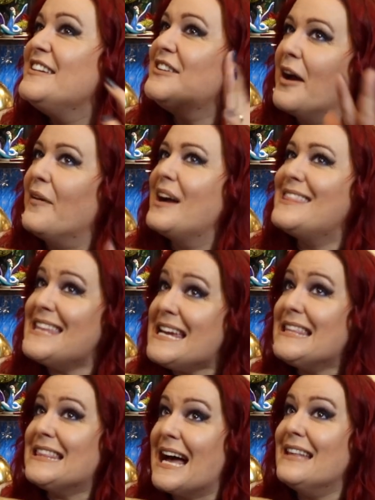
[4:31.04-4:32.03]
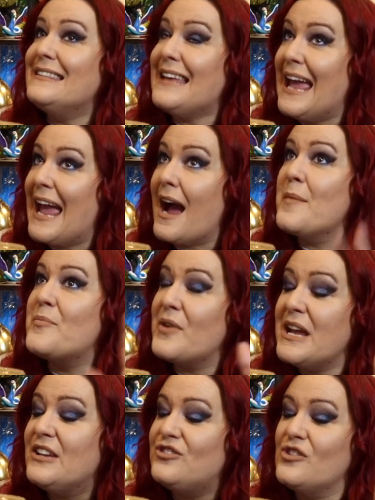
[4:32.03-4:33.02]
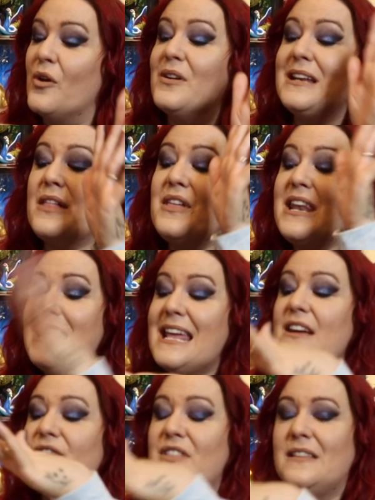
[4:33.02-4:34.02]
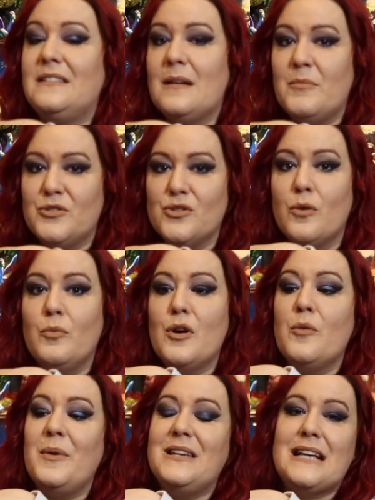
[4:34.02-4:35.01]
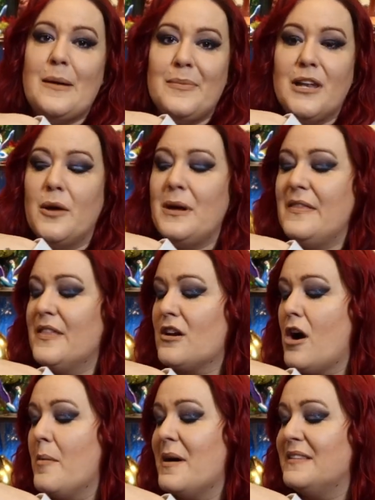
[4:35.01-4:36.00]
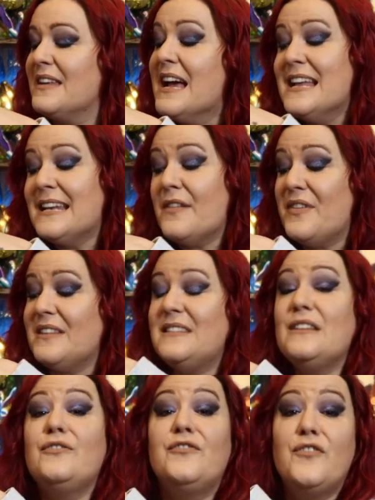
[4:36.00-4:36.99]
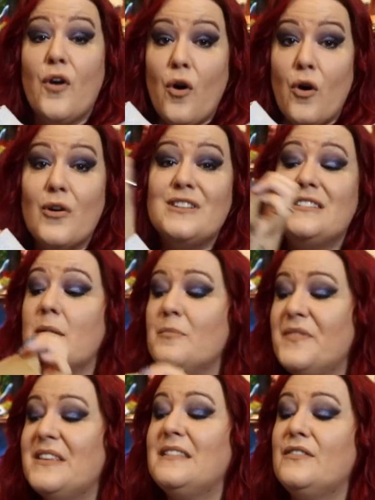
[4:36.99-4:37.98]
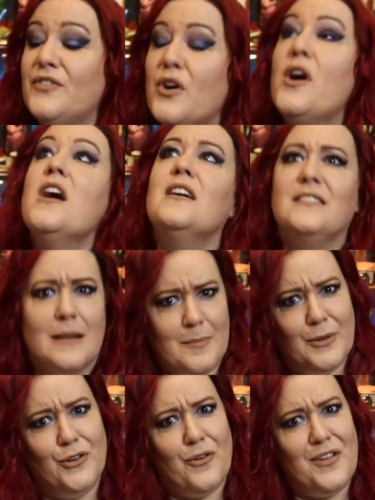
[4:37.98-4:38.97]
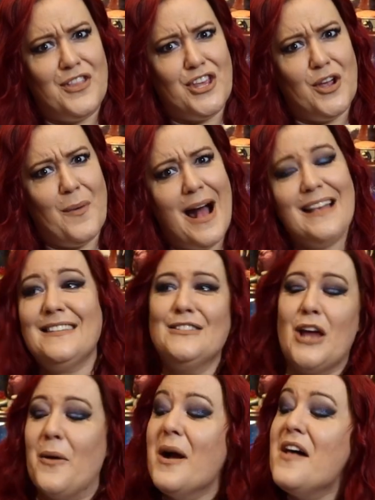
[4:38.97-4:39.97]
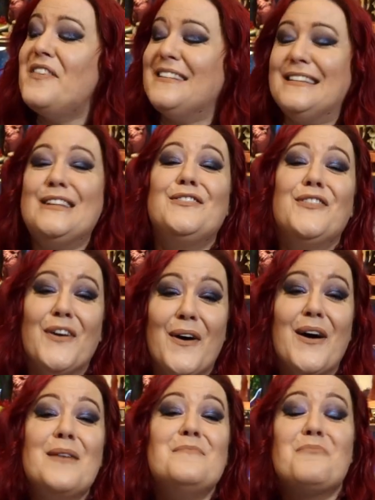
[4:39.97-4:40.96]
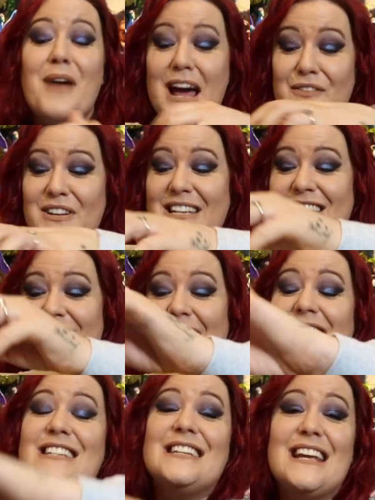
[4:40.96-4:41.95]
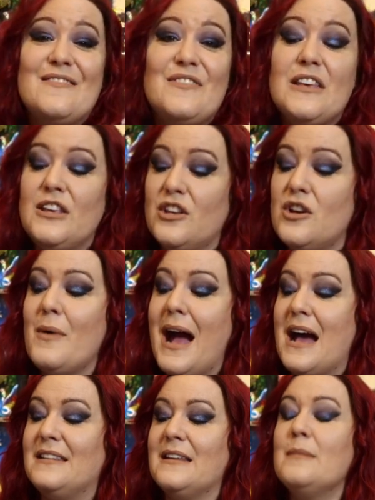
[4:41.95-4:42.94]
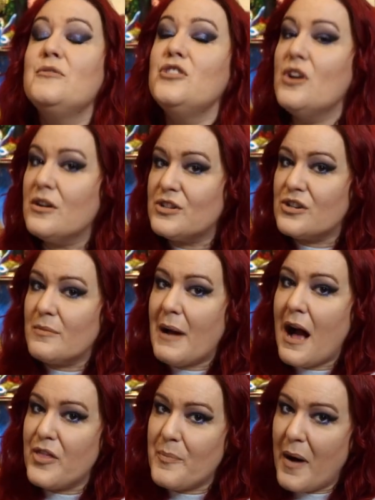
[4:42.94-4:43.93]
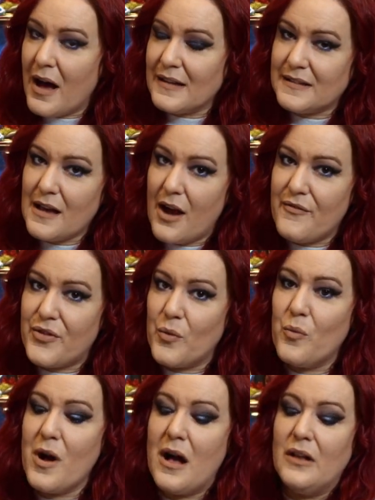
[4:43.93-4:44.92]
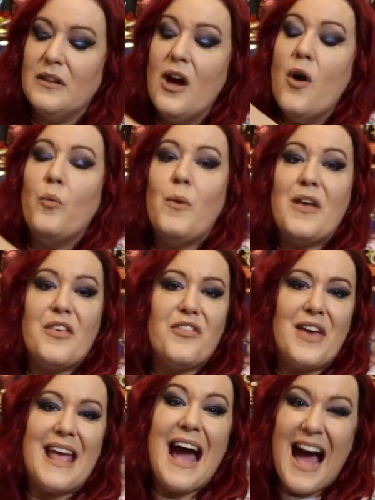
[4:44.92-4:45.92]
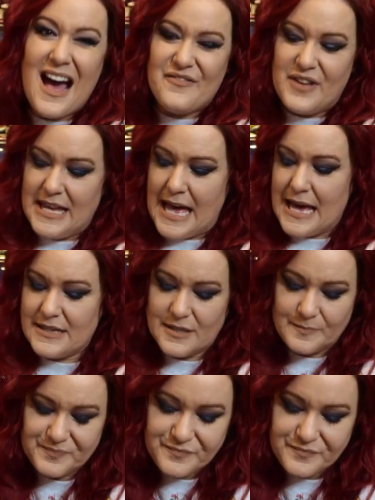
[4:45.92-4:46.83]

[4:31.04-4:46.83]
No, I think that's it. I'm pretty sure. Now, the link for this Dumbledore will be down below in the comments. Now, this is for Dumbledore in the US? No, this is for Bradford Exchange in the US. I'm not sure about other parts of the world, whether they have it yet.